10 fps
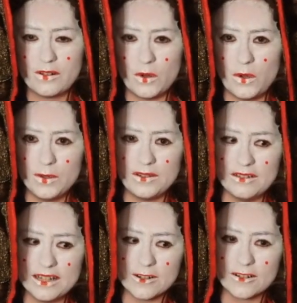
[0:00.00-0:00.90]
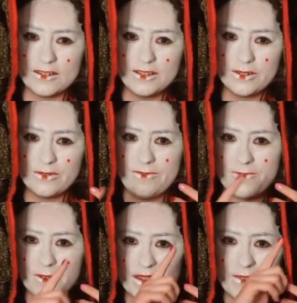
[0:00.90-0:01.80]
gold glitter glue
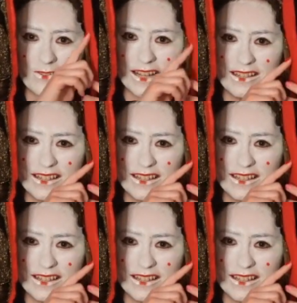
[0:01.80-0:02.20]
for the red